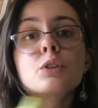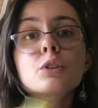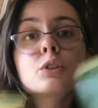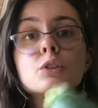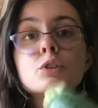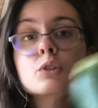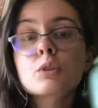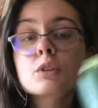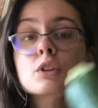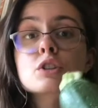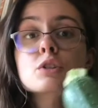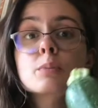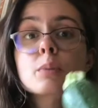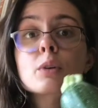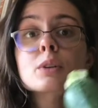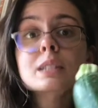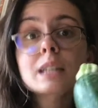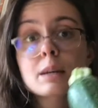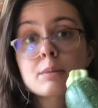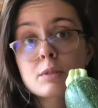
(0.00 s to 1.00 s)
So these are
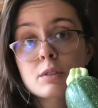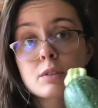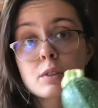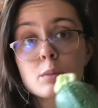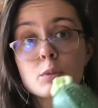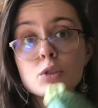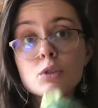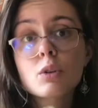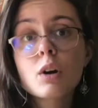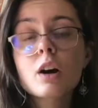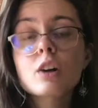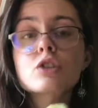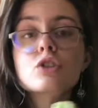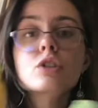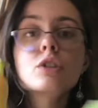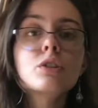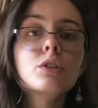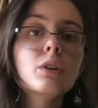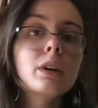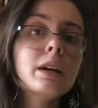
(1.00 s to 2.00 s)
both types of summer squash.
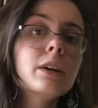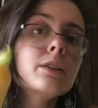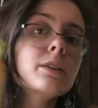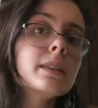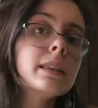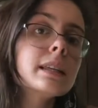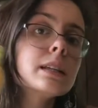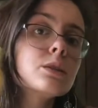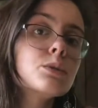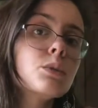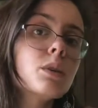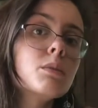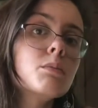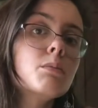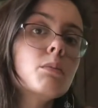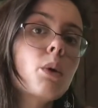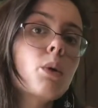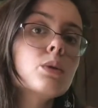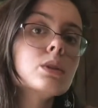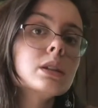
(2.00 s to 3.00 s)
You'll hear this one
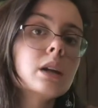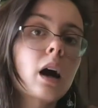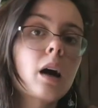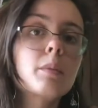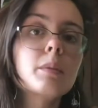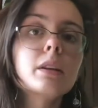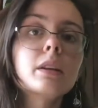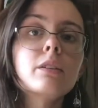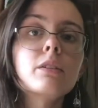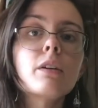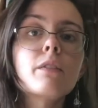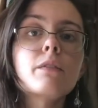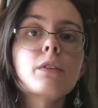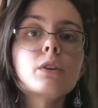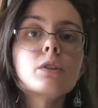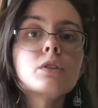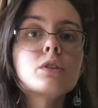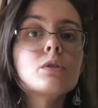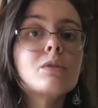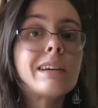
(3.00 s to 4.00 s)
most commonly
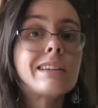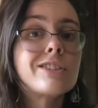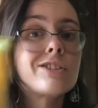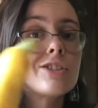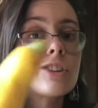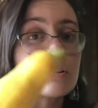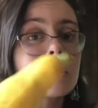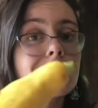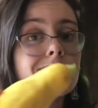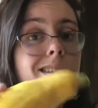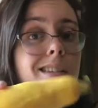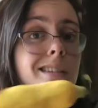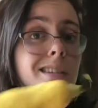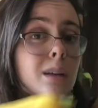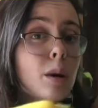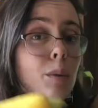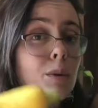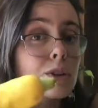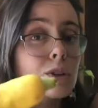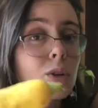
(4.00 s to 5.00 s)
referred to as just
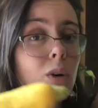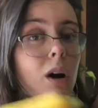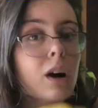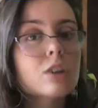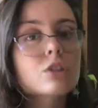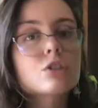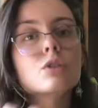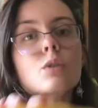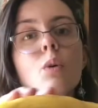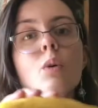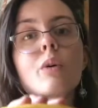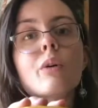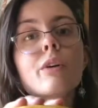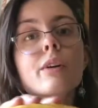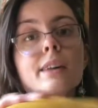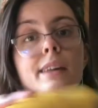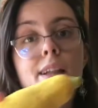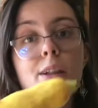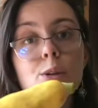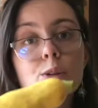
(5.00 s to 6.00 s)
summer squash or
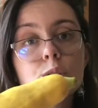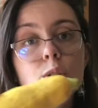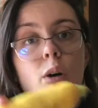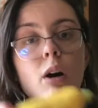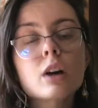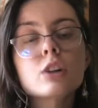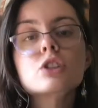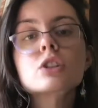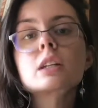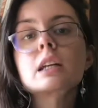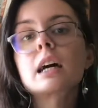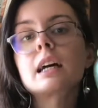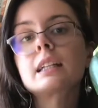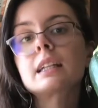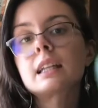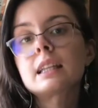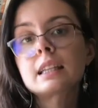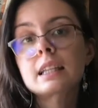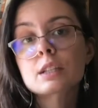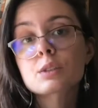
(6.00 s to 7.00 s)
yellow squash, and
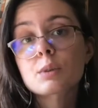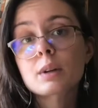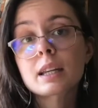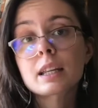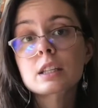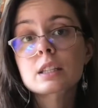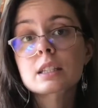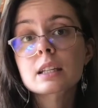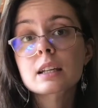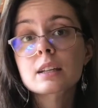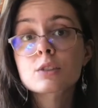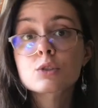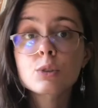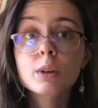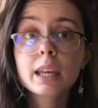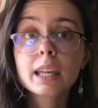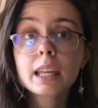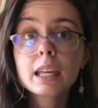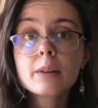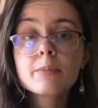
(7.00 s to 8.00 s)
then this one is
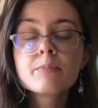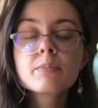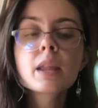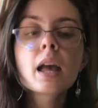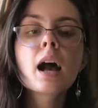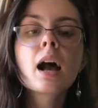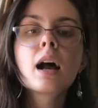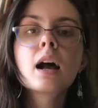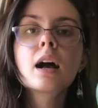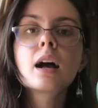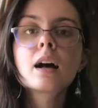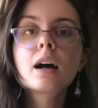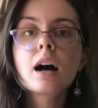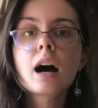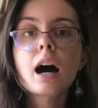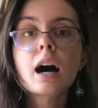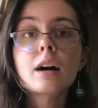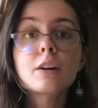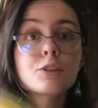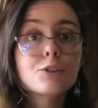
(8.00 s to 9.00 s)
zucchini.
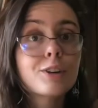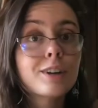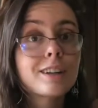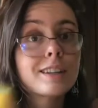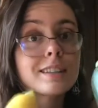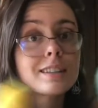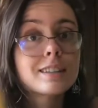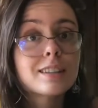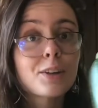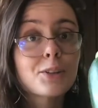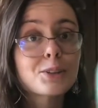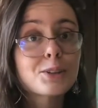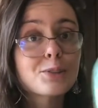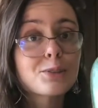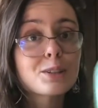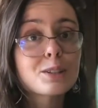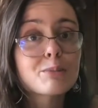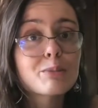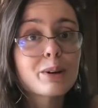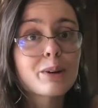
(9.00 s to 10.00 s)
You can tell the
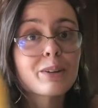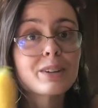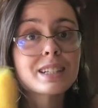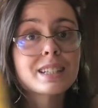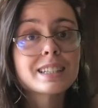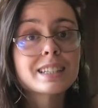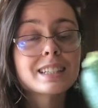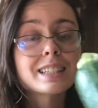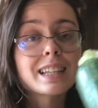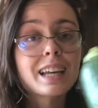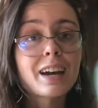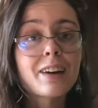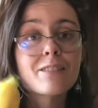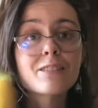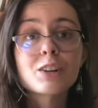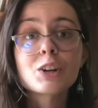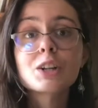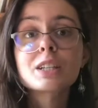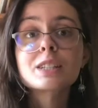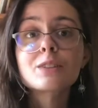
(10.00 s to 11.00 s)
difference because they have
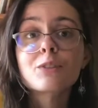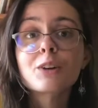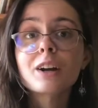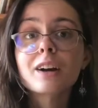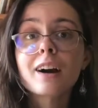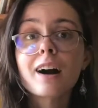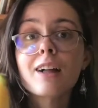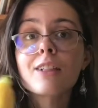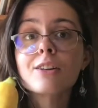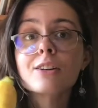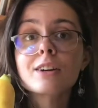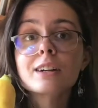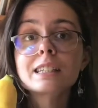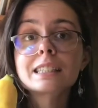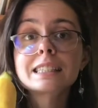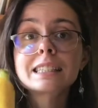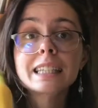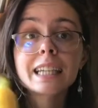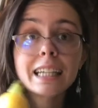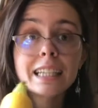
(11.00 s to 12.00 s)
very different color
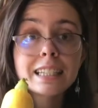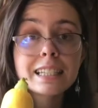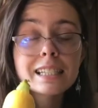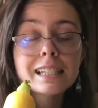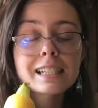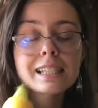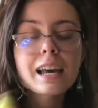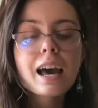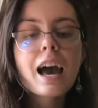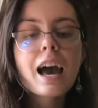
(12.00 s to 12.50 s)
skins.